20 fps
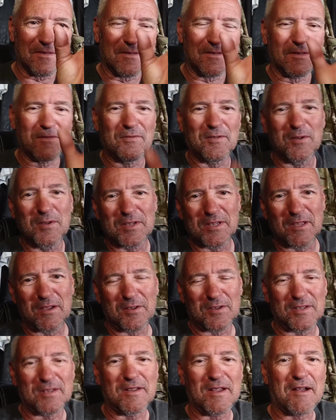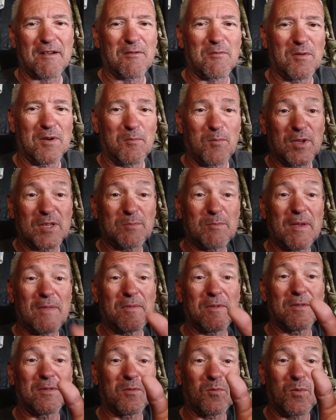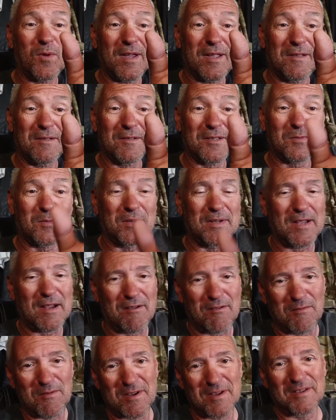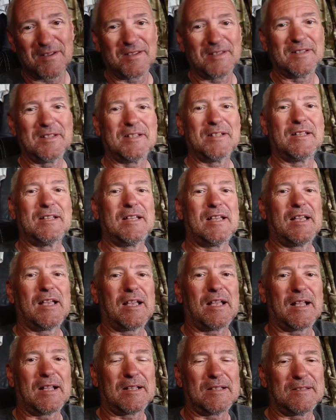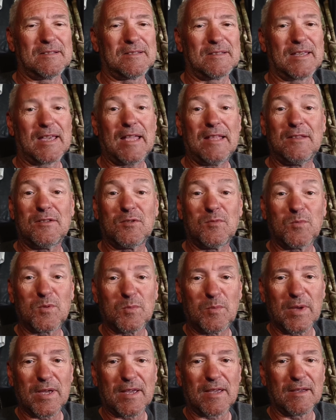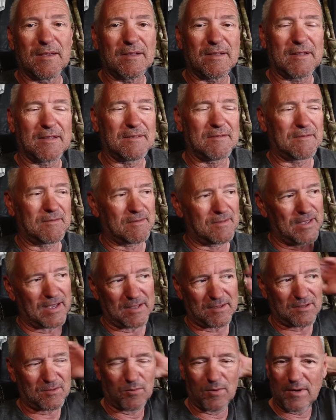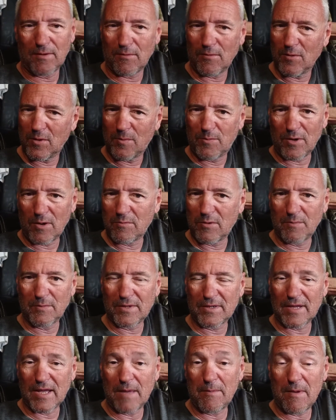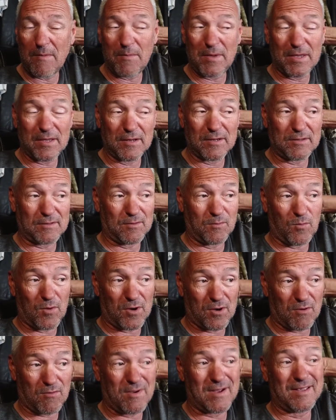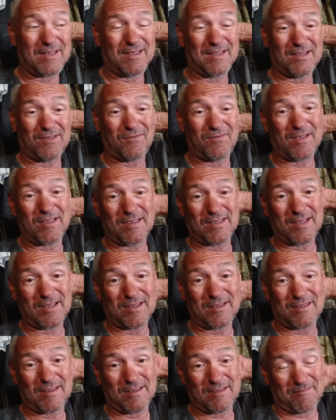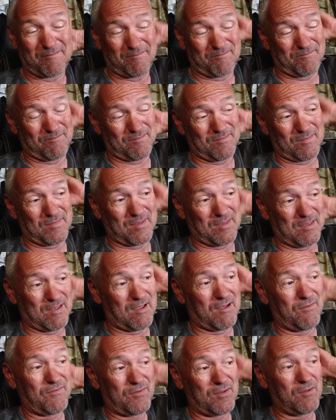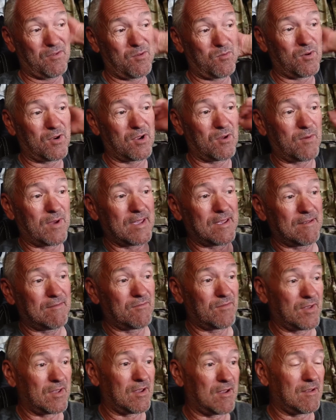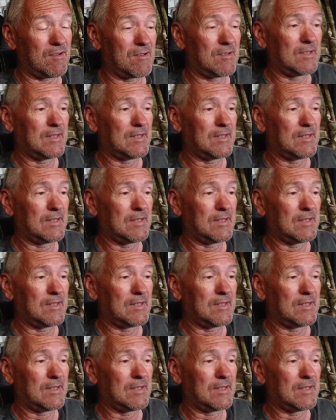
the fuselage narrower, which meant that the wheels were narrower and the engine was bigger, and that's where all the problems came in, because the 108 is fantastic. I've flown the 108 in VR,